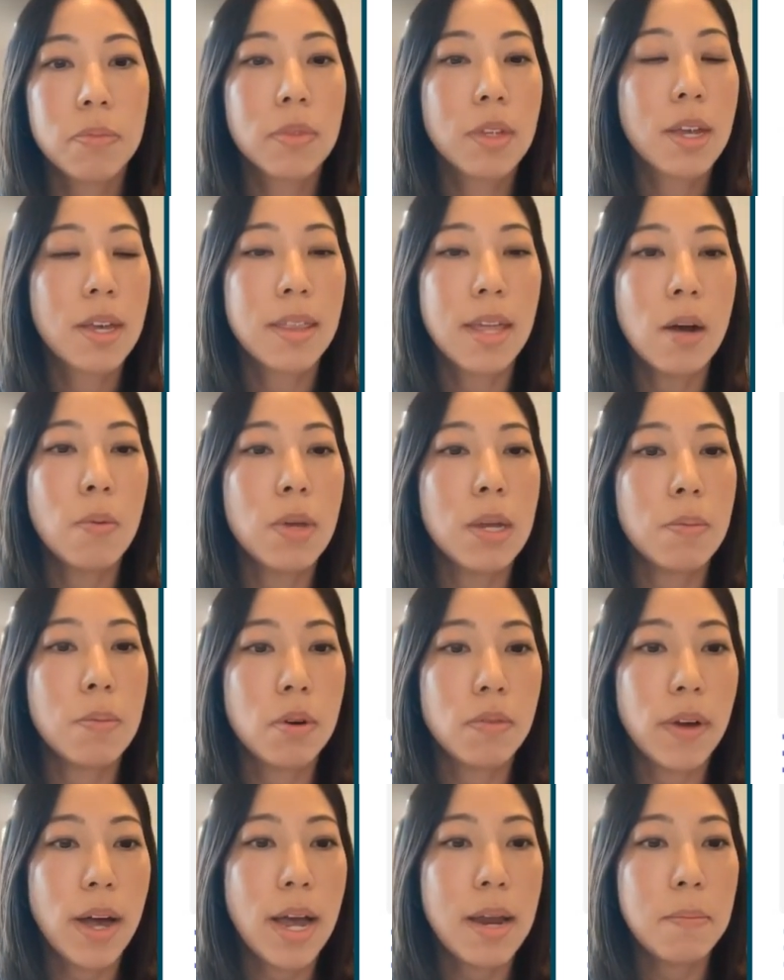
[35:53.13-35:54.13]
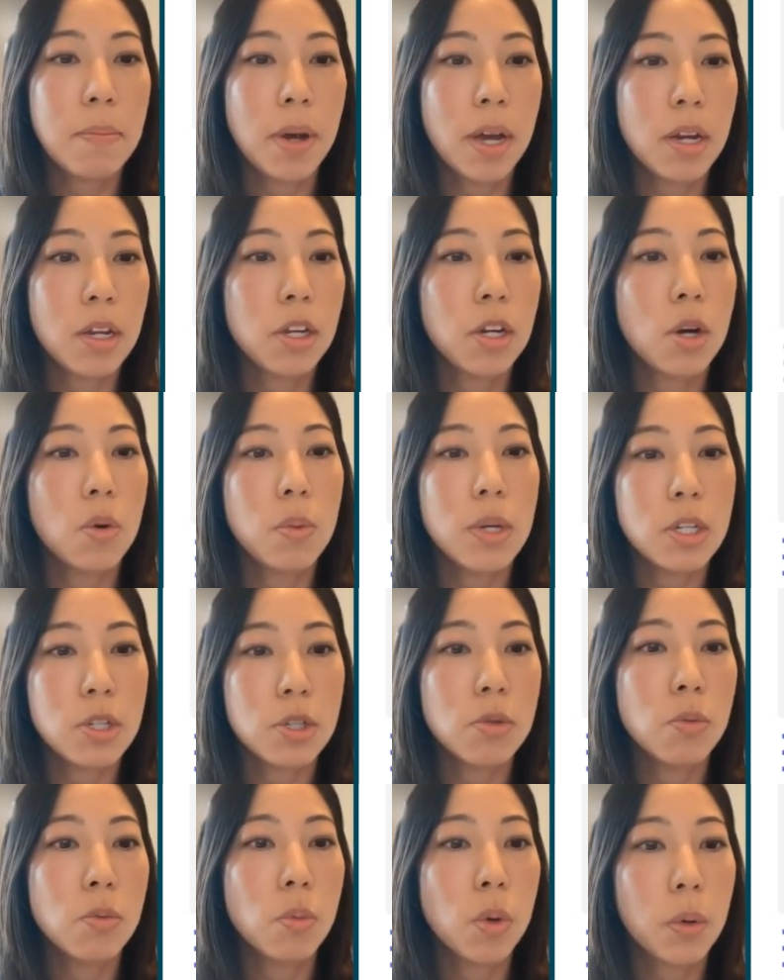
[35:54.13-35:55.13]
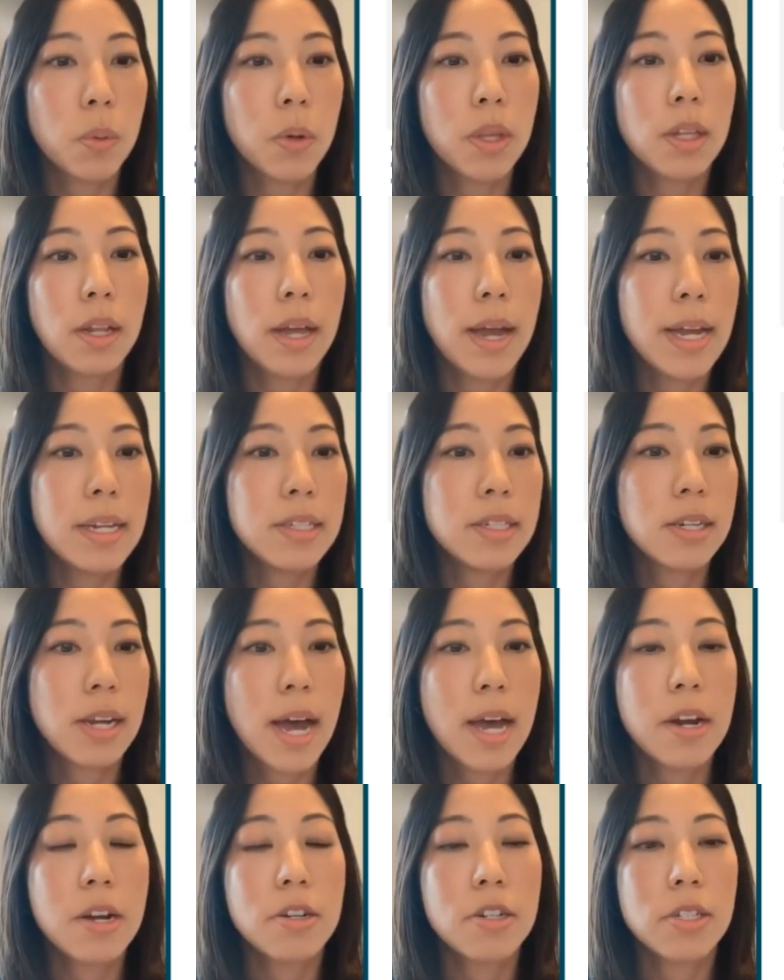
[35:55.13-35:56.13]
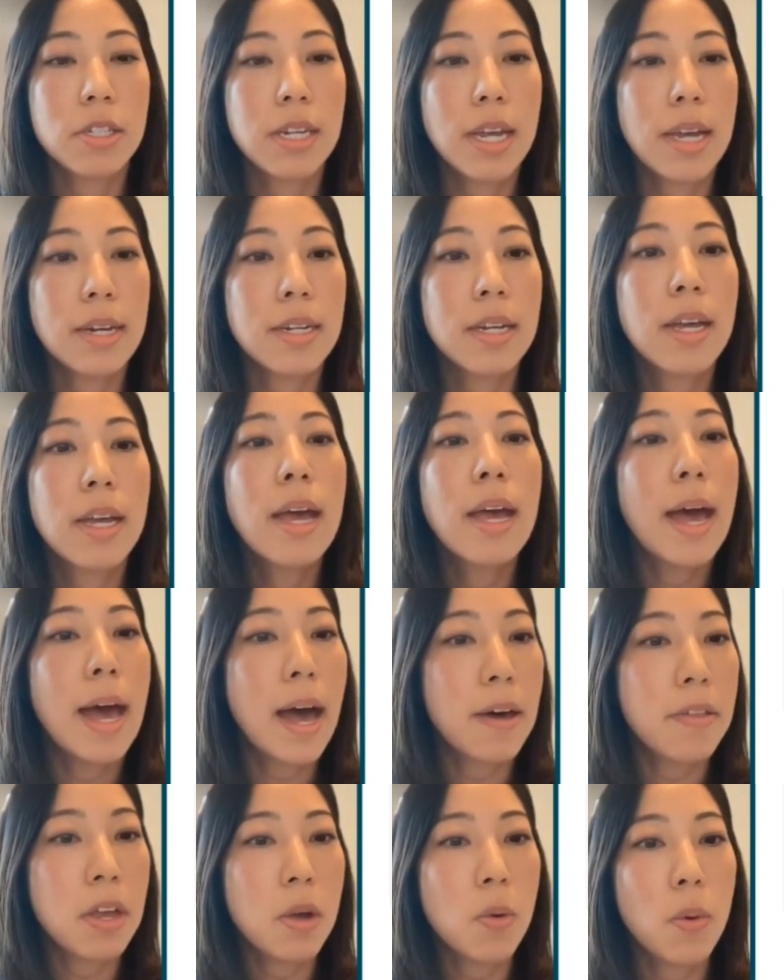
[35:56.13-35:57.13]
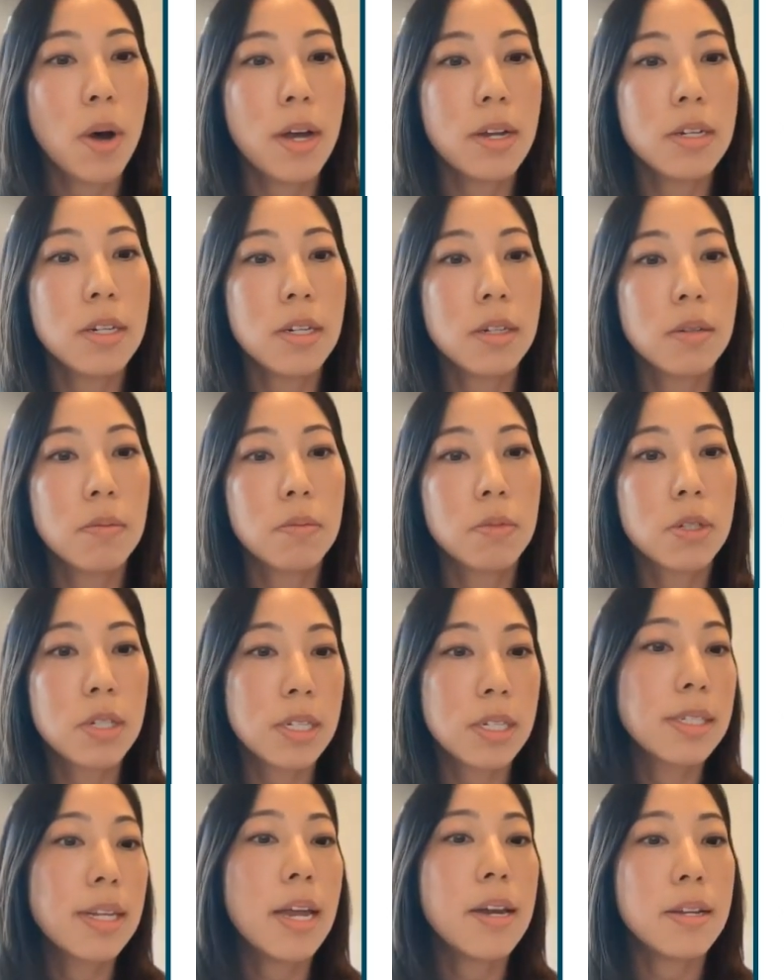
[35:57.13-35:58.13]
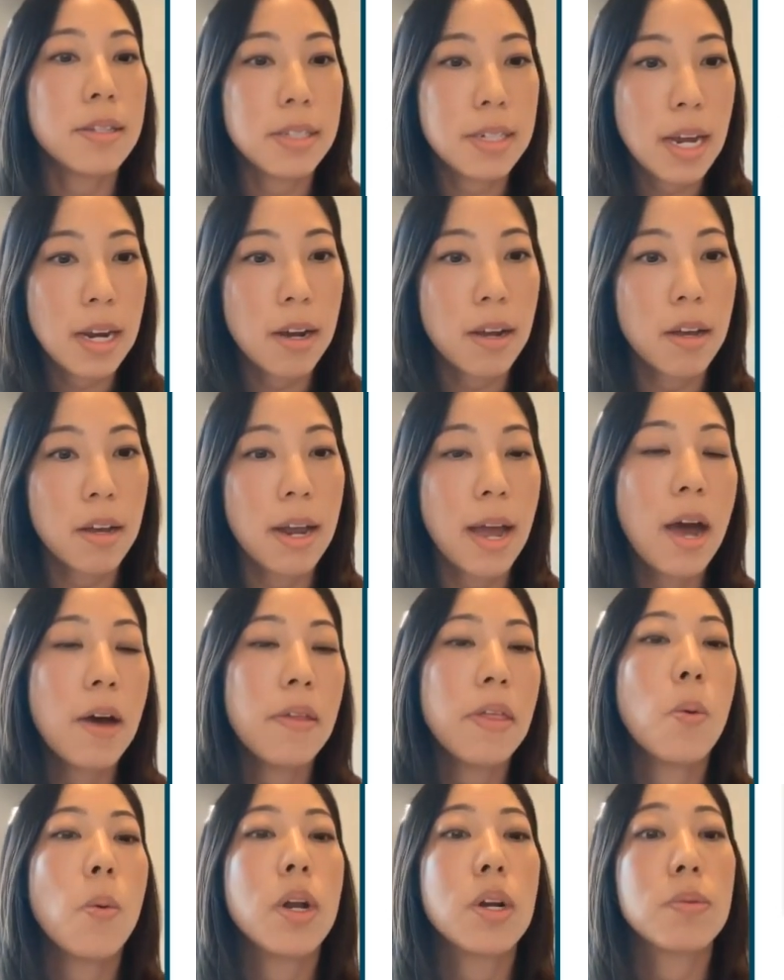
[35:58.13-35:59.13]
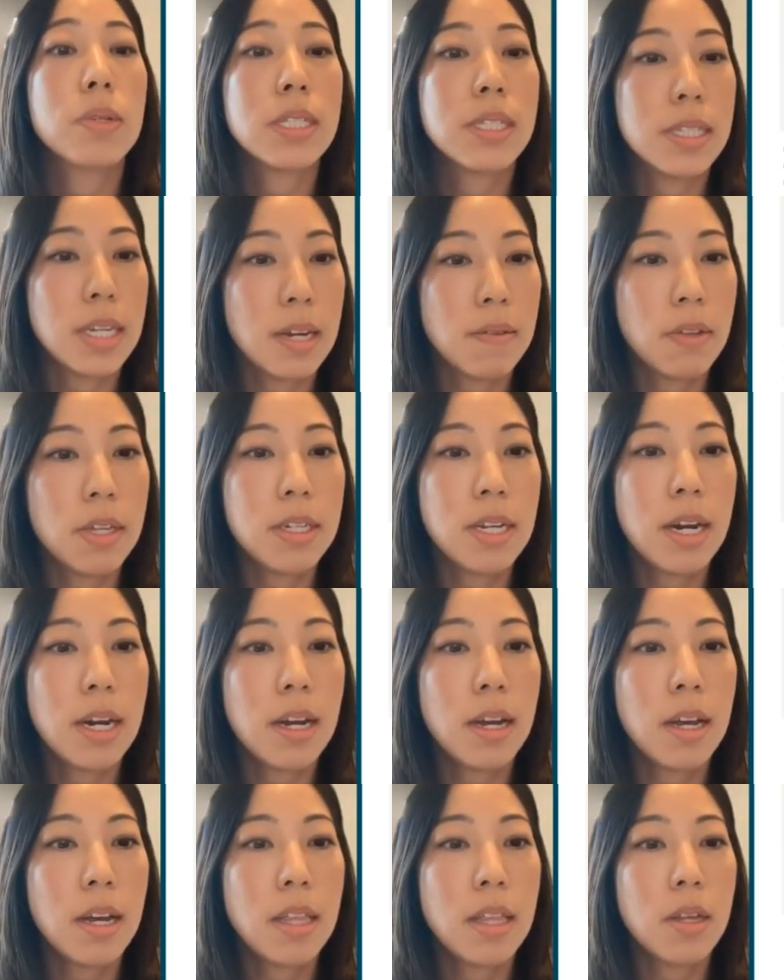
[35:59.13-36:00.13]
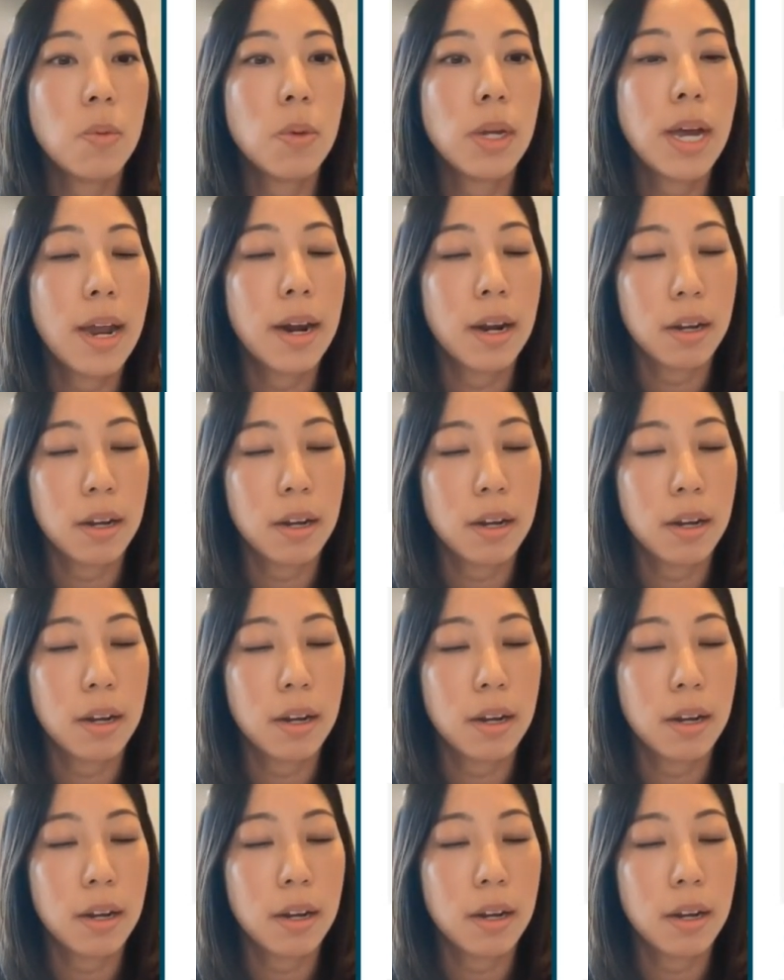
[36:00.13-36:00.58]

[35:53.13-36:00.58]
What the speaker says: that we provide, but we do work with clients to kind of understand how they want to send us data and how they want to receive the data, and then we kind of